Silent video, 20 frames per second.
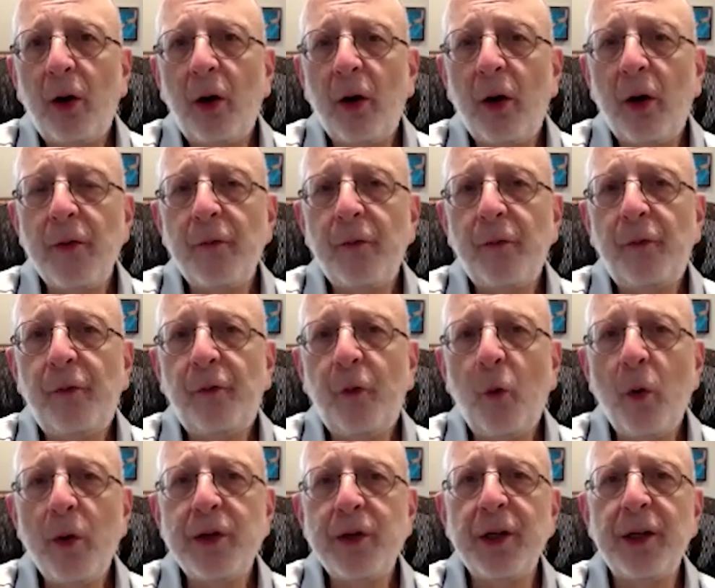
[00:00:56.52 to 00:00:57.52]

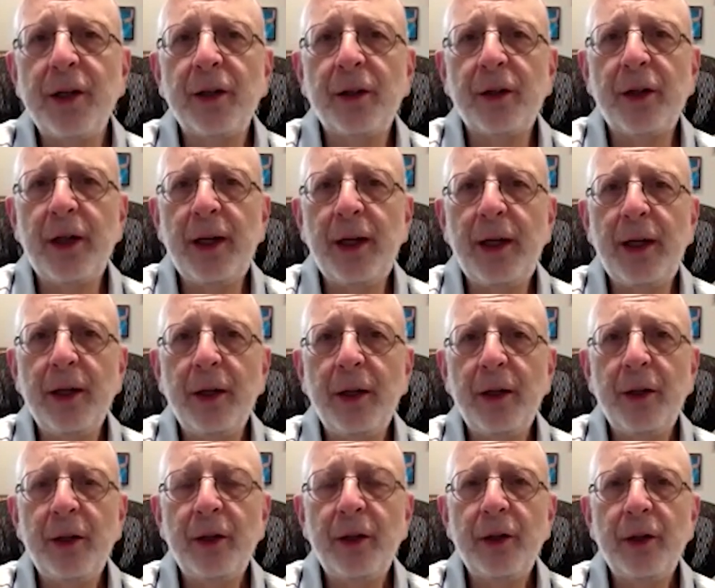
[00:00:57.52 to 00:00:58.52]
Unfortunately,
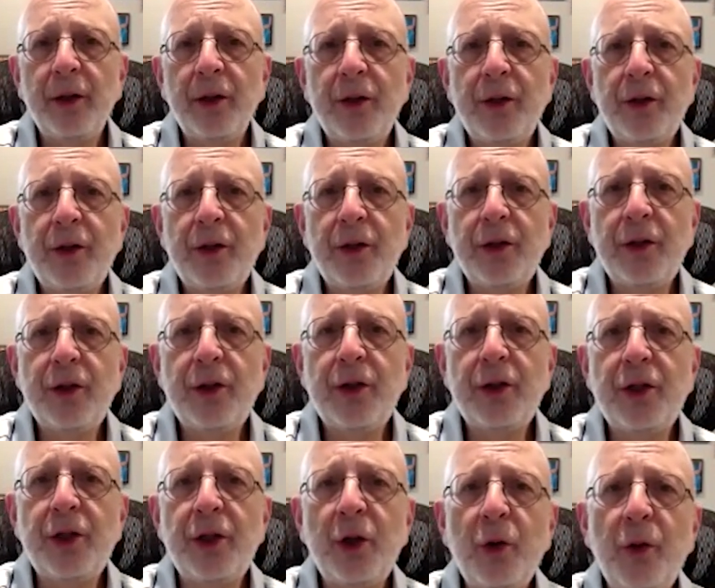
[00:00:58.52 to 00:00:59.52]

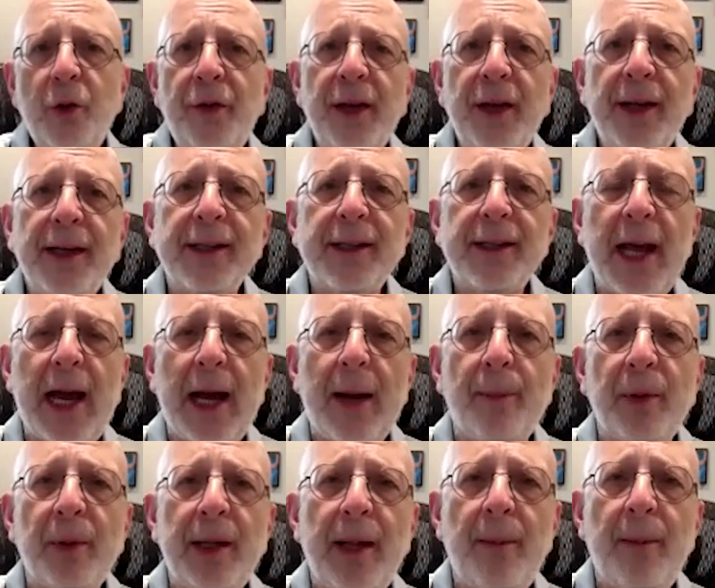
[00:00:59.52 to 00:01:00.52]
two things
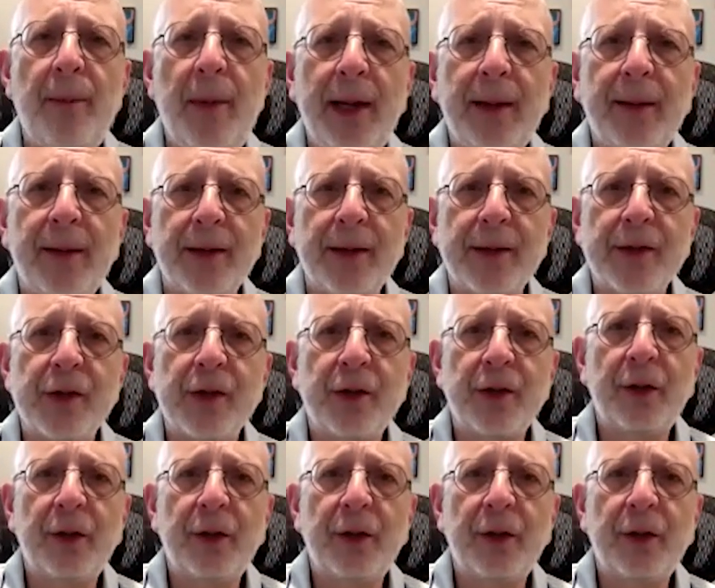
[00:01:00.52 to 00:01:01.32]
happen that make this